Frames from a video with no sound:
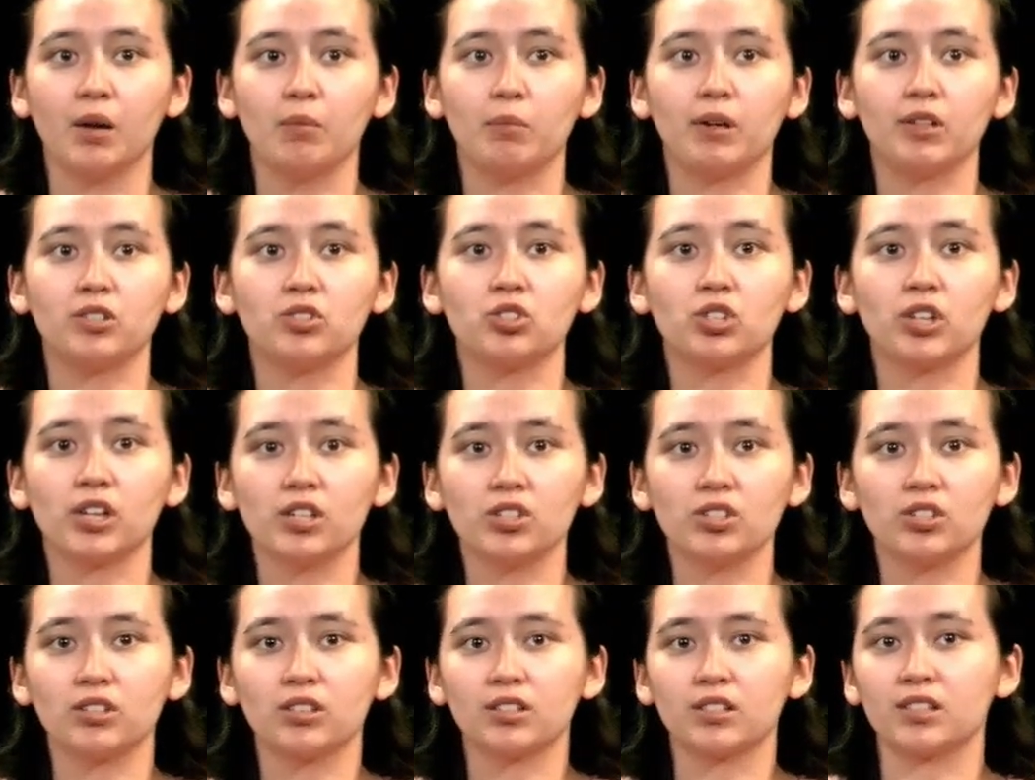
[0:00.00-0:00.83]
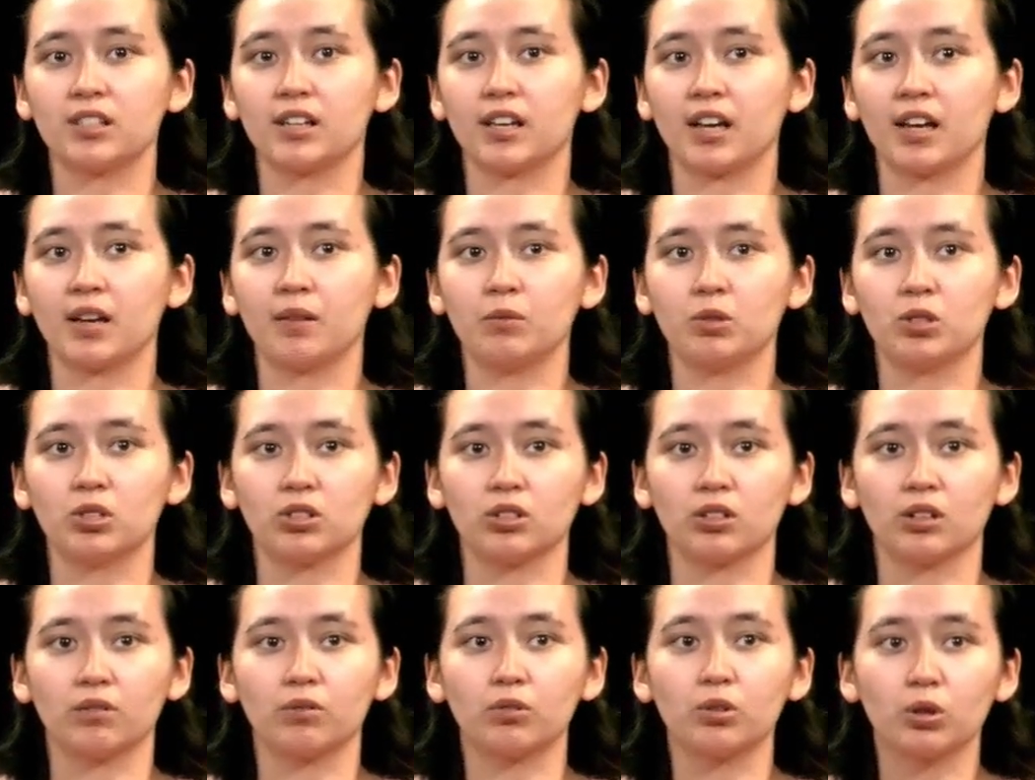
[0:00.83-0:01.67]
by changing the
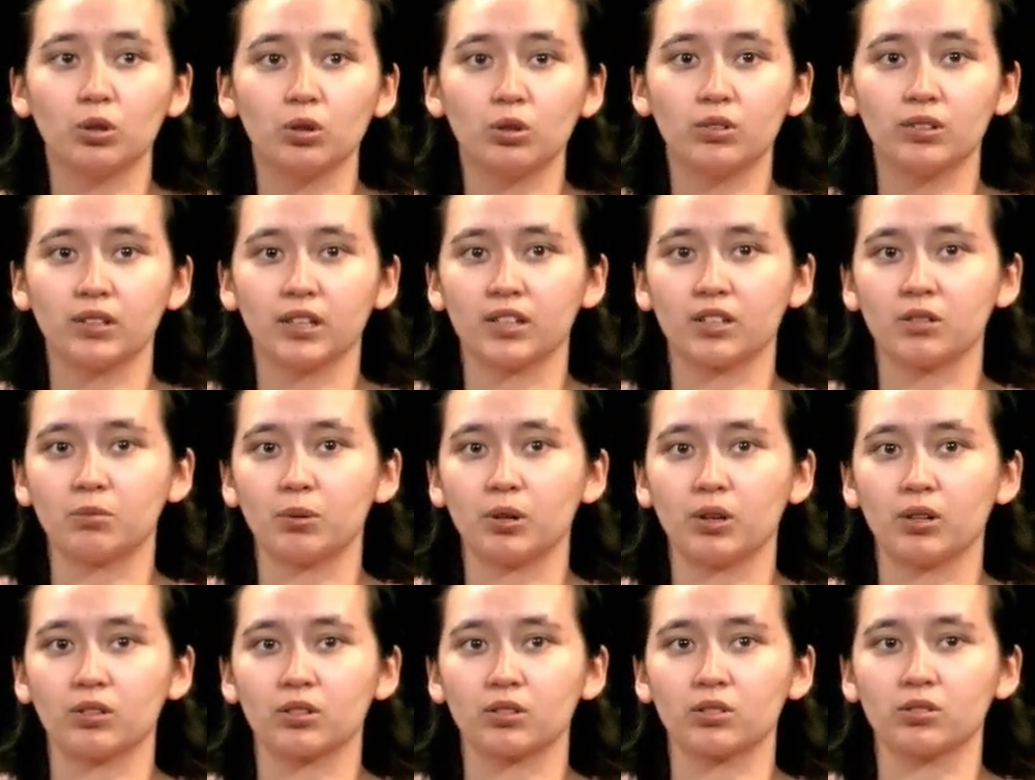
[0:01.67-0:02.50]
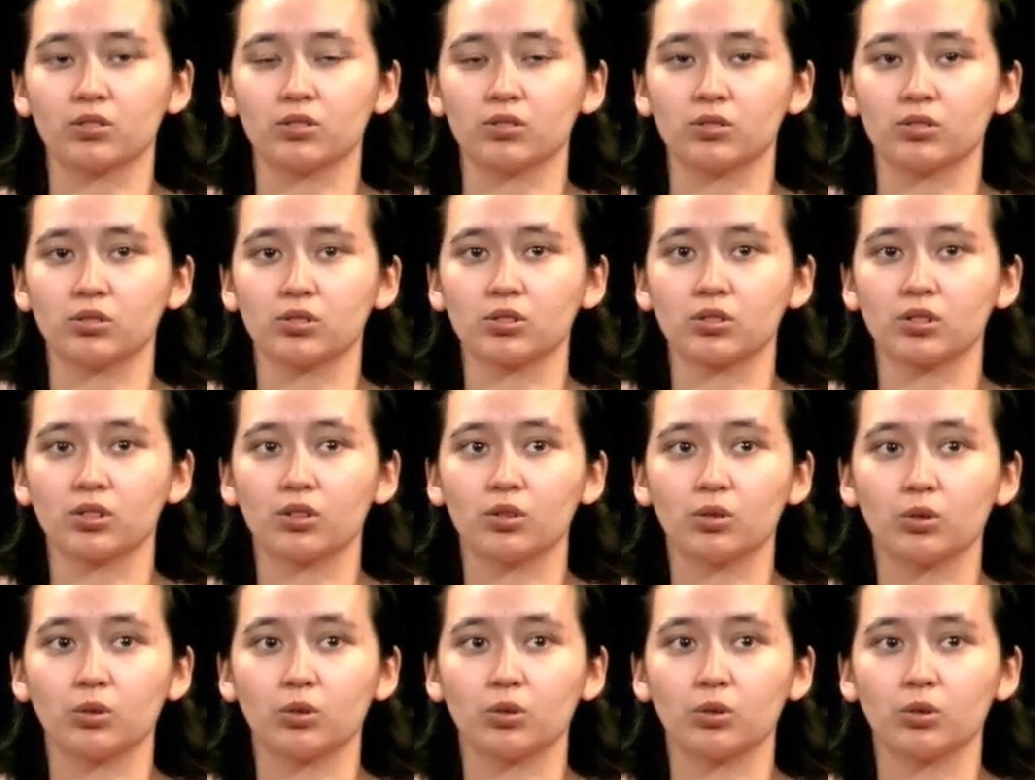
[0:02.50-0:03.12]
diameter of gold nanoparticles,